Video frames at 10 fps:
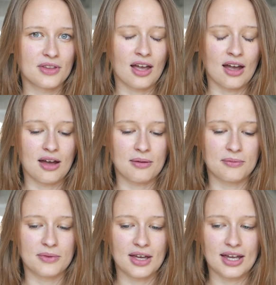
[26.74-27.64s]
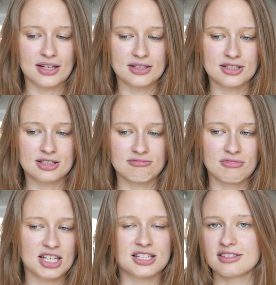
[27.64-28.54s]
and
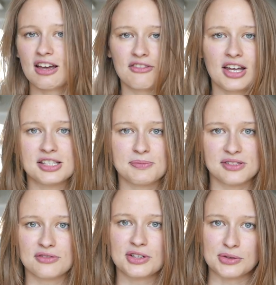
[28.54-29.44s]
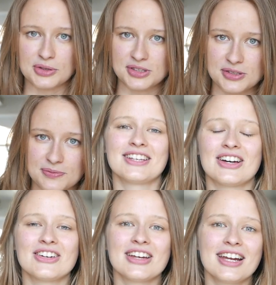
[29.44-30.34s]
it doesn't have any specific rules. So
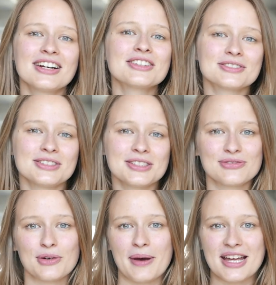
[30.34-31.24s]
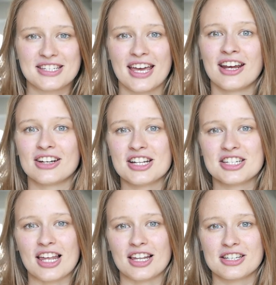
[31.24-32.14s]
here are the rules for my take on the
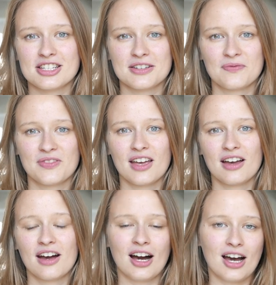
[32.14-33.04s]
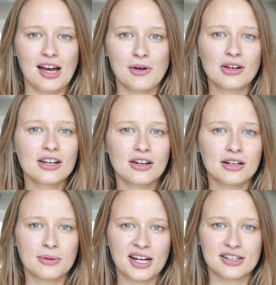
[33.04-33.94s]
challenge. I'm only going to
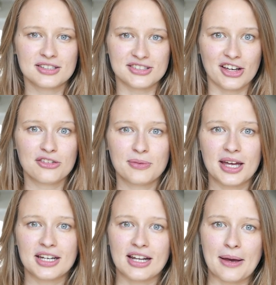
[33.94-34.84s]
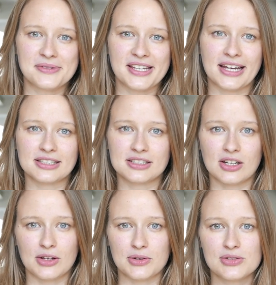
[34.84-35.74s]
wear self-made and upcycled
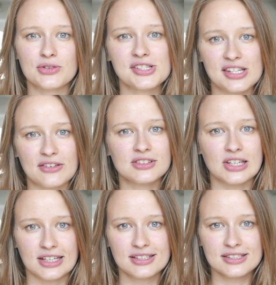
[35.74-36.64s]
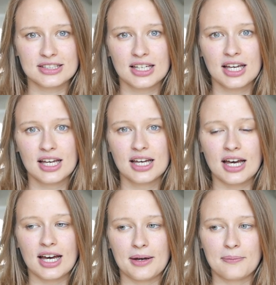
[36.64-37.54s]
clothes for 7 days,
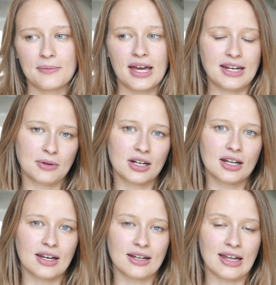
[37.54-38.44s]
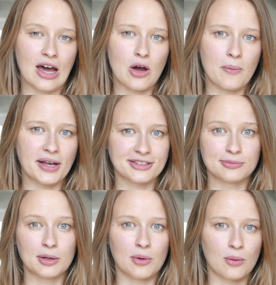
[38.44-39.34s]
and I'm going to allow
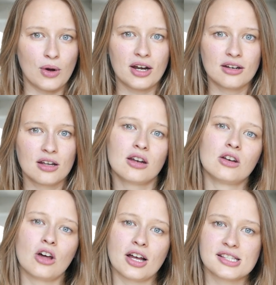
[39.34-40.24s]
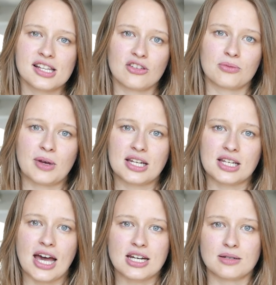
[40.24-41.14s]
maximum 1 non-self-made
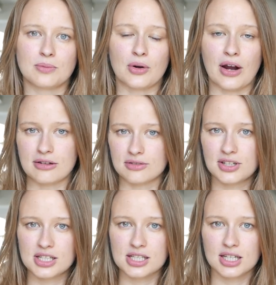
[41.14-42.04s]
item per outfit.